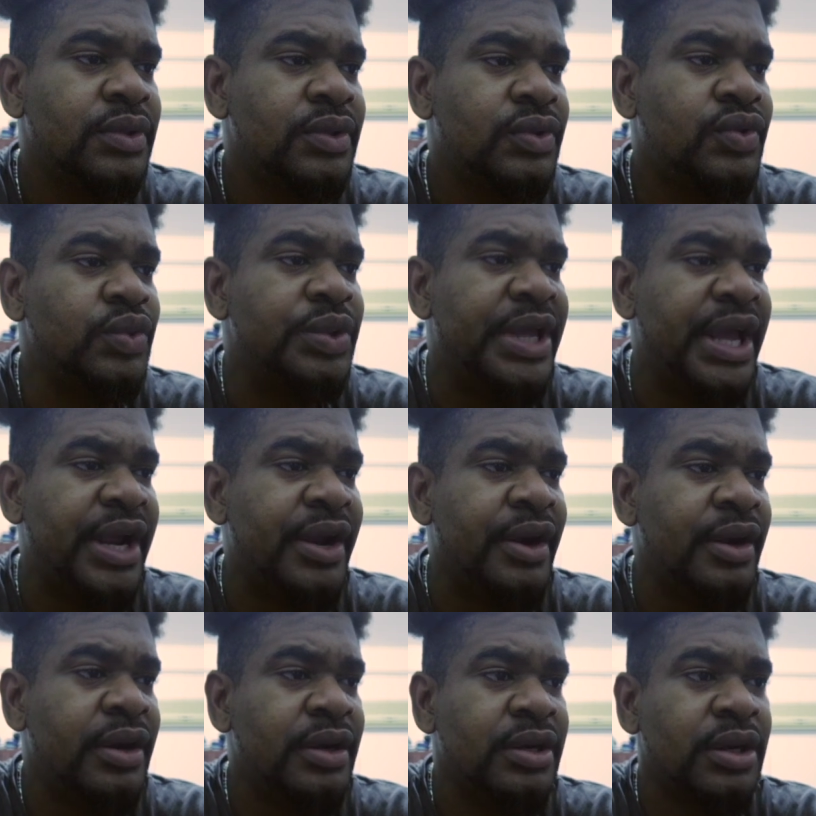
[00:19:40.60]
to
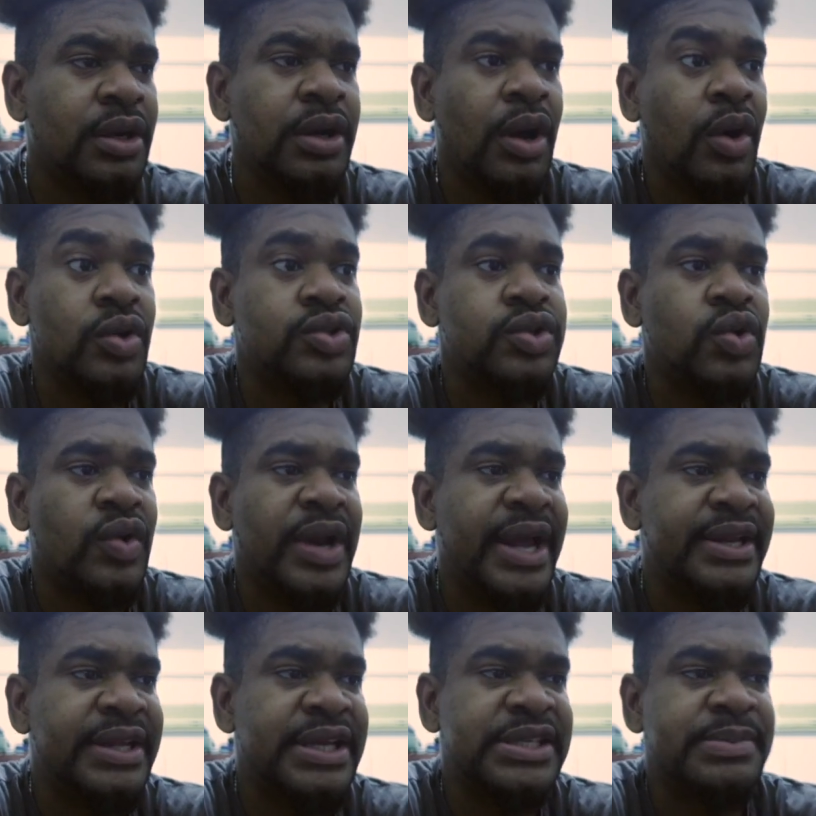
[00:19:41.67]
there. The clouds look
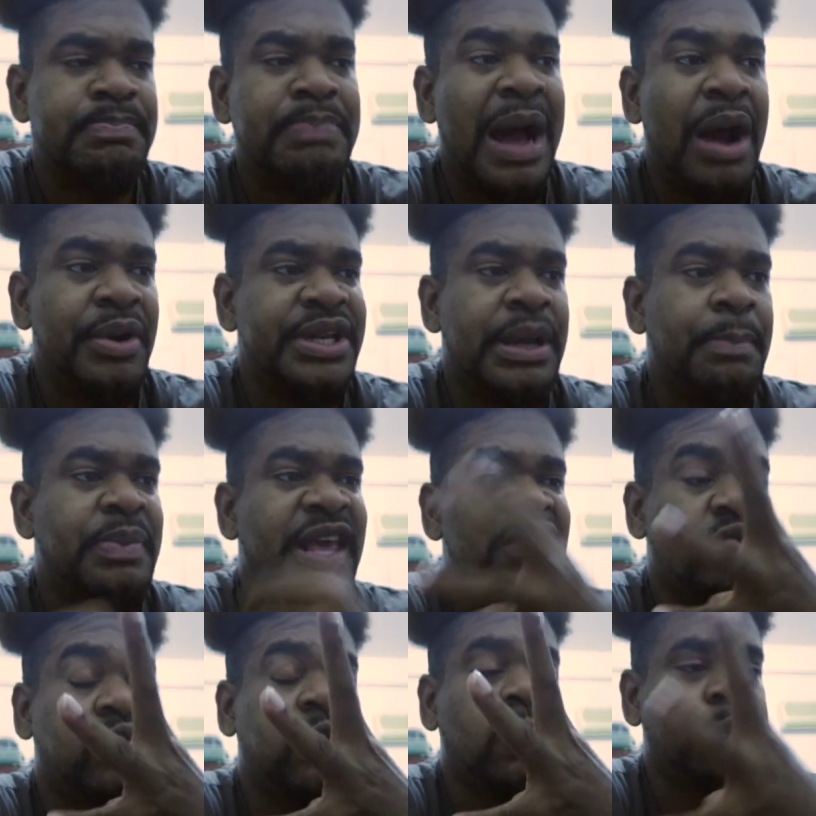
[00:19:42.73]
like this. Bow, it
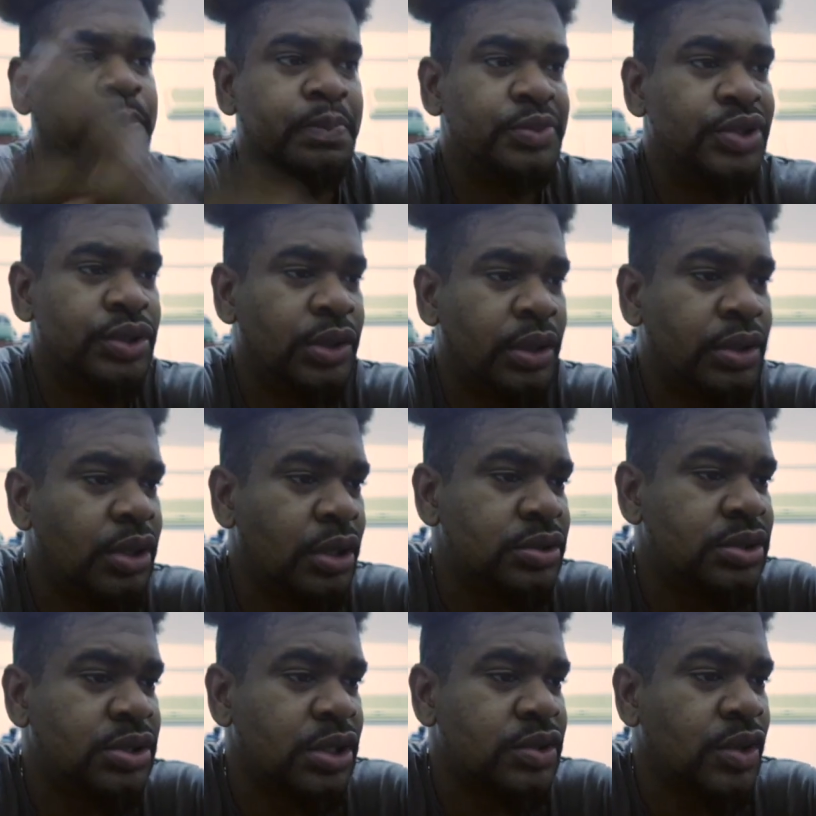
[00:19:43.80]
appears. You know,
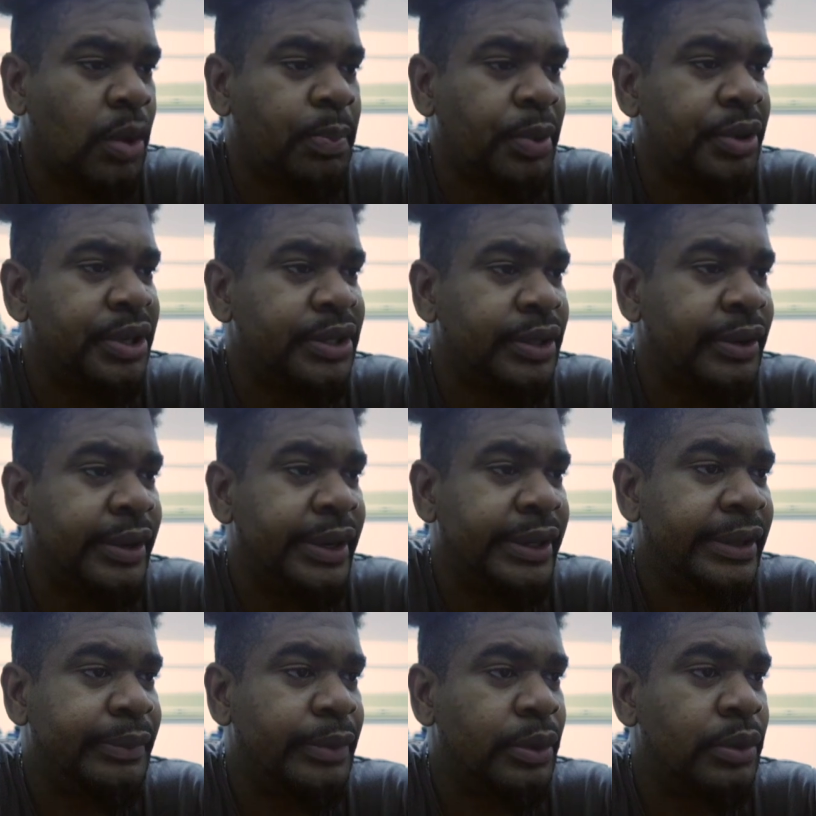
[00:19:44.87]
clouds does operate
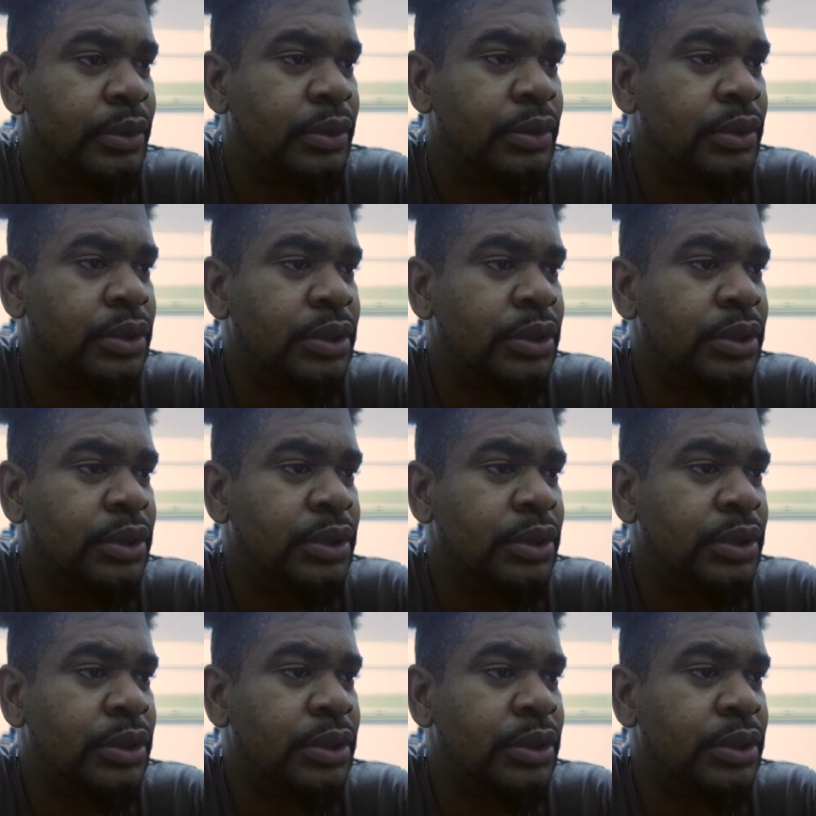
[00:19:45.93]
already, if you don't know.